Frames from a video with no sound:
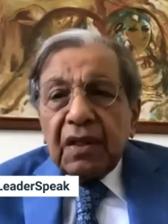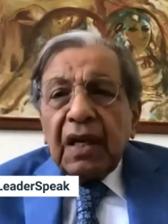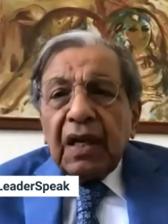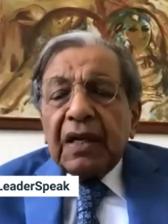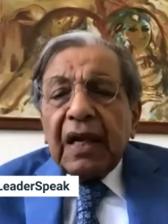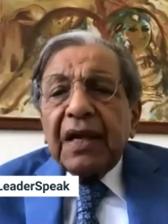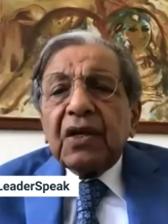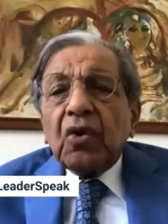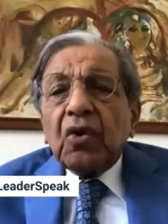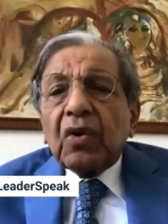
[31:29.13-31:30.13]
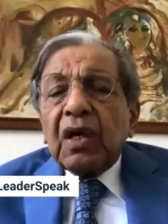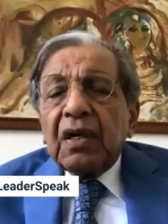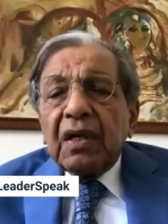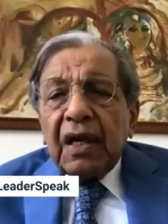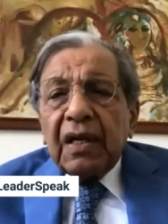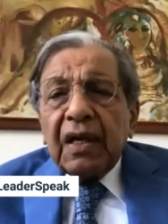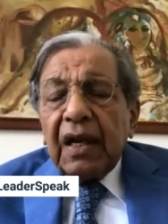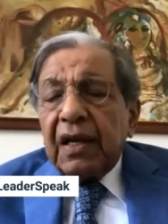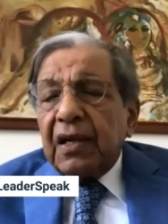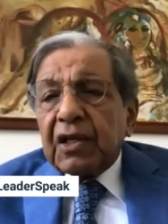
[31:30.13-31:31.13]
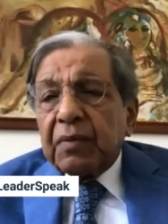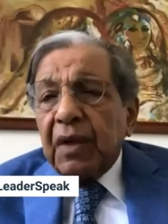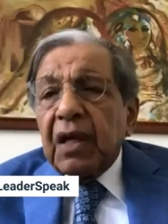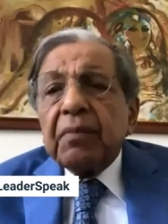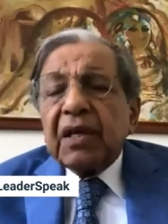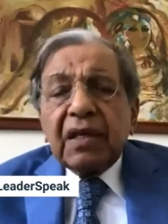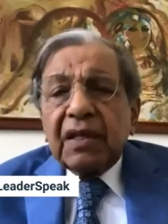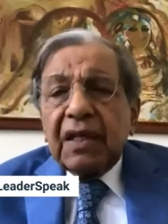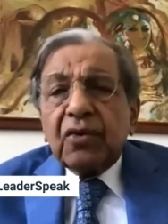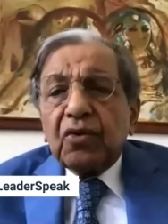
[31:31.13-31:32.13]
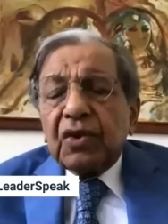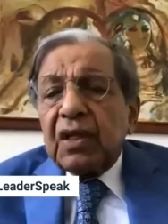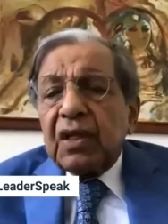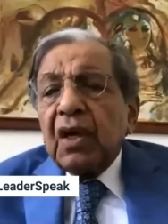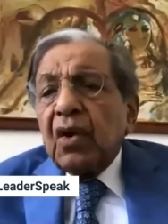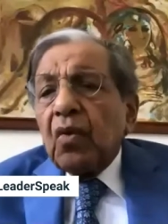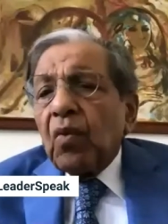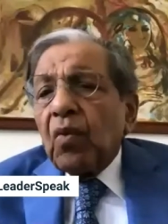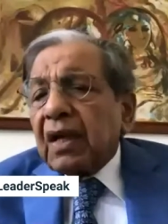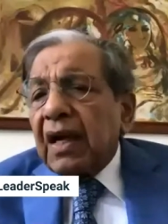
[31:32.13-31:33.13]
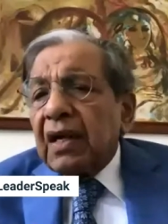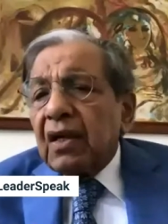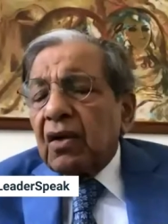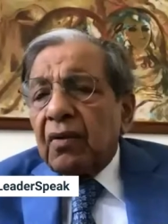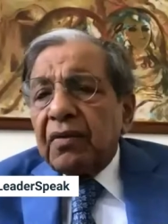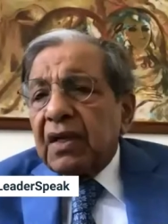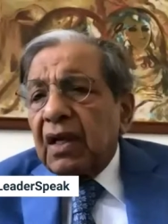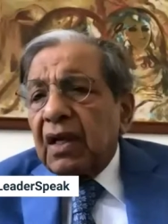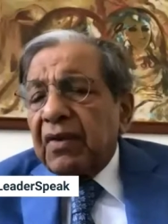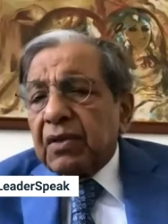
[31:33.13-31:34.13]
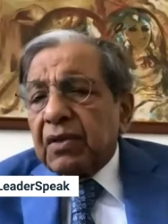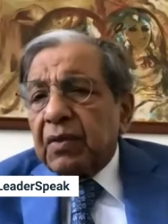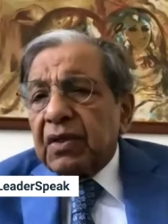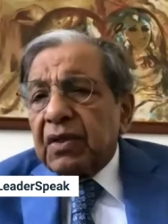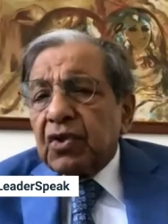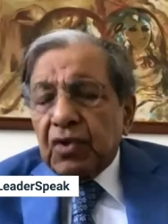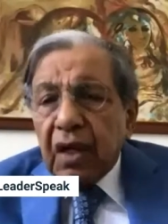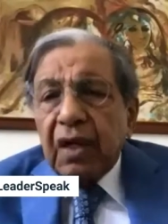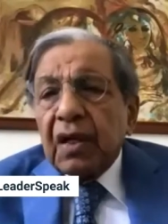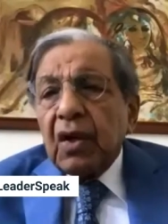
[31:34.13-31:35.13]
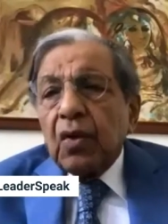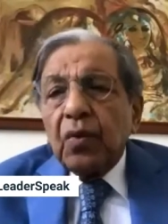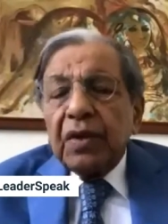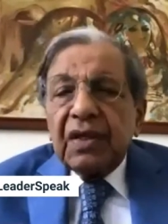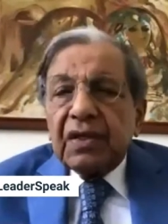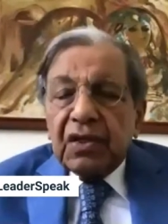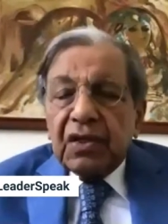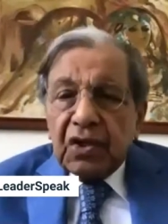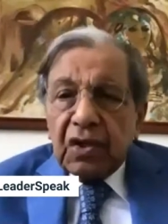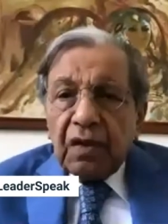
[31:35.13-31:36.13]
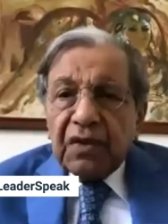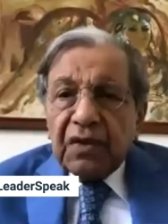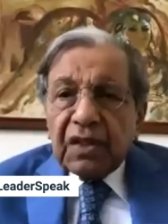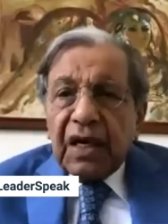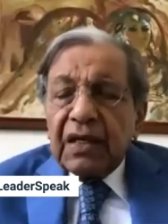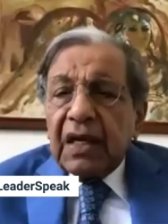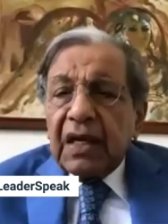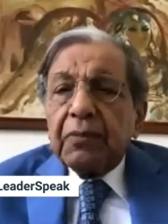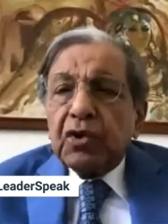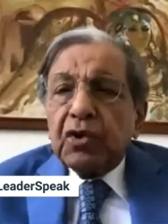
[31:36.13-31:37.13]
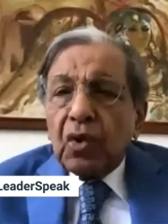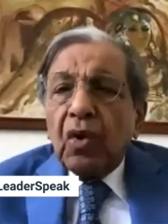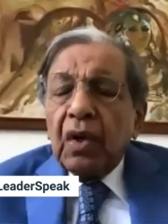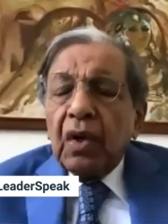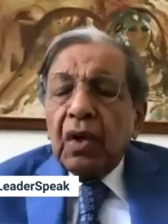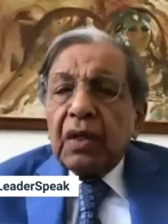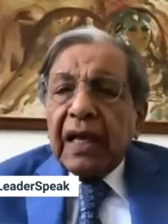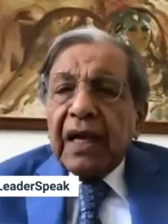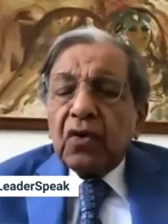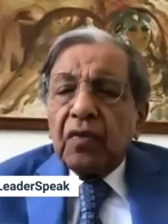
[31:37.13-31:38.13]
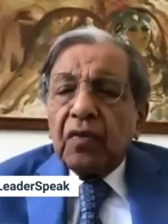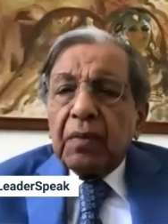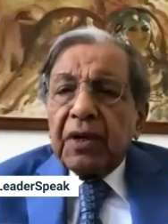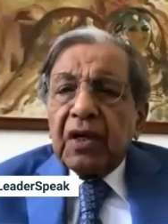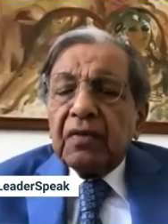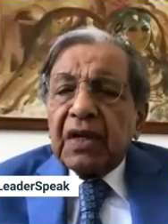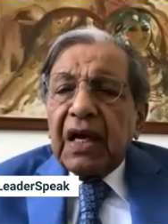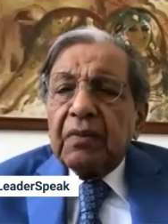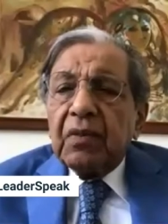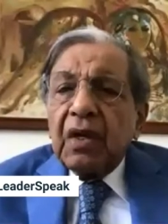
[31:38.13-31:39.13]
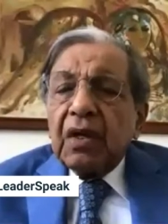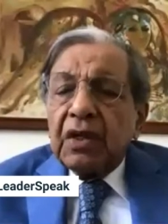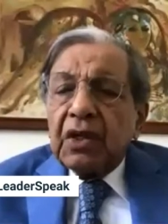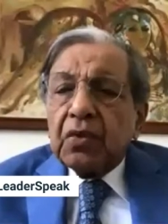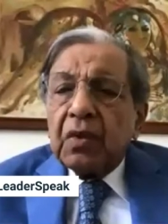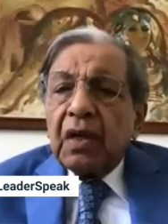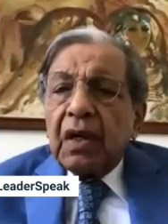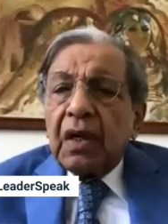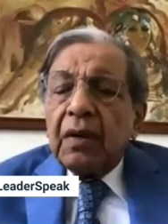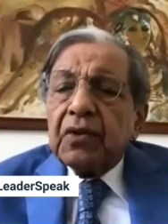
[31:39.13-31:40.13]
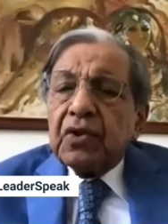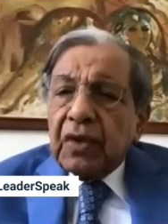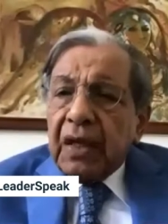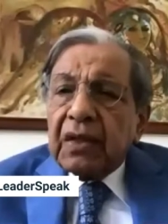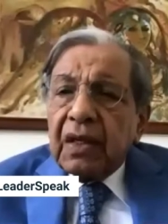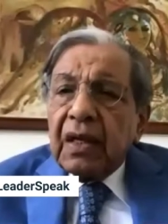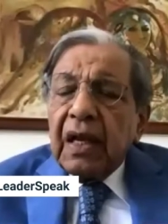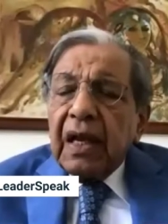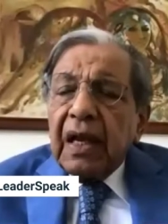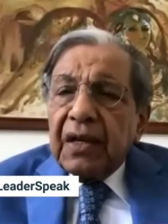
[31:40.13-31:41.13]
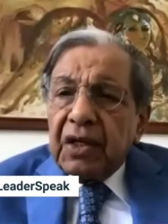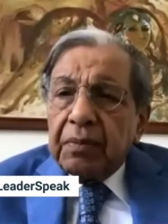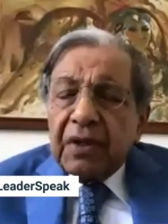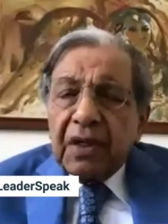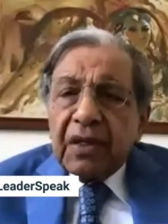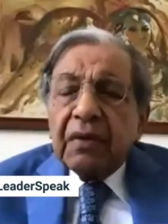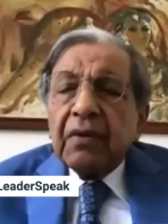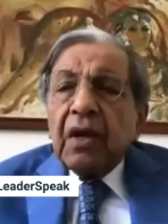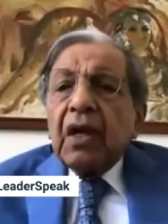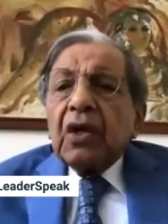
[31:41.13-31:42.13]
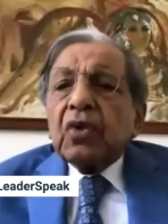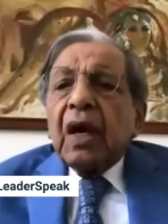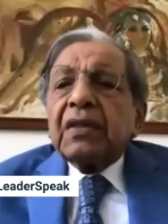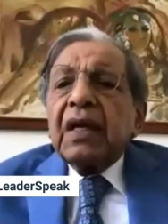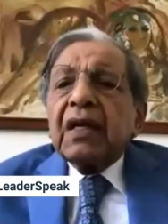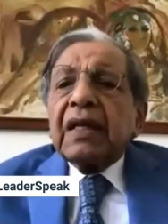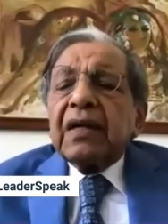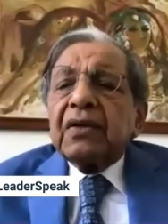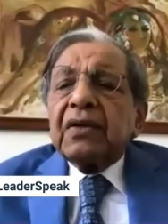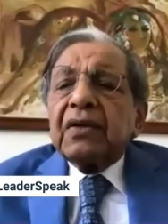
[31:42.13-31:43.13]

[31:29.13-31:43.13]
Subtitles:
an anecdotal and an experimental thing to see what kind of investment is triggered with this decision of this kind. And I'm sure that over a period of time, this will strengthen and deepen itself. So I think that